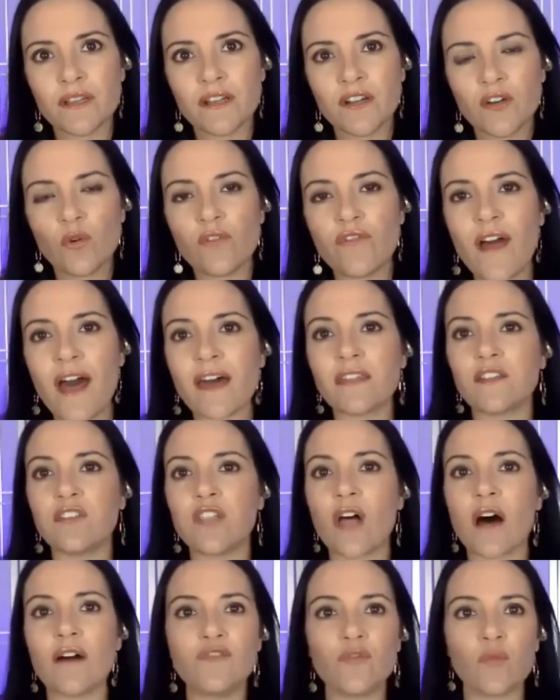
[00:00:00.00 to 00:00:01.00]
who have had
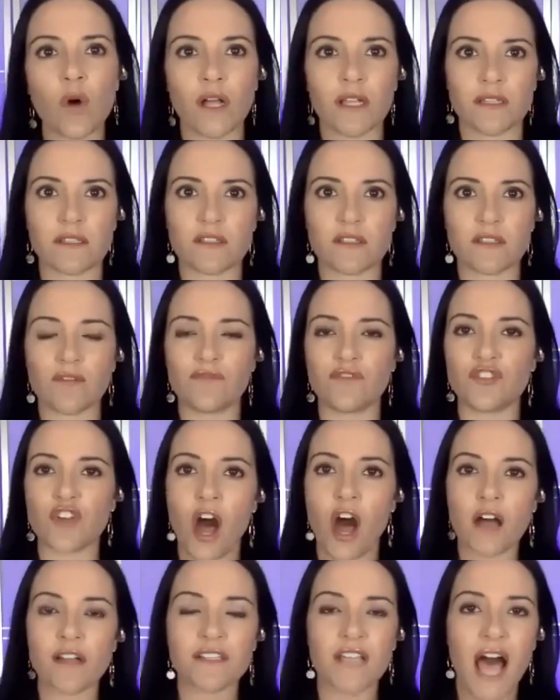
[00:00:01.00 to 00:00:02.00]
loved ones who've
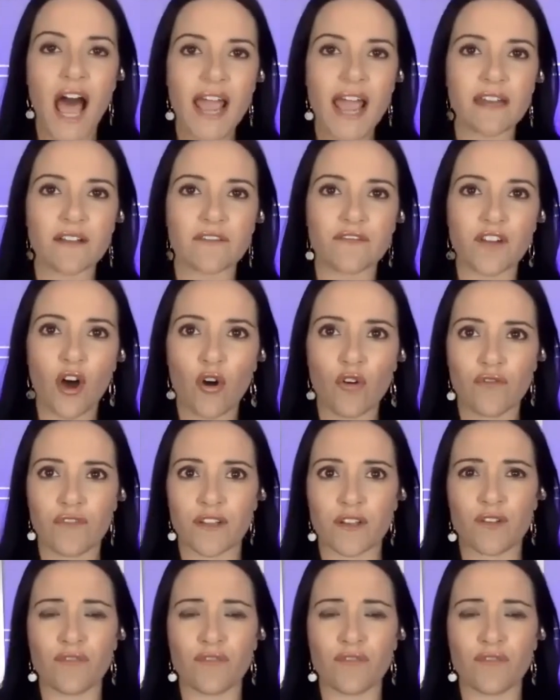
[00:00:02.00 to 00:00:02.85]
died of COVID,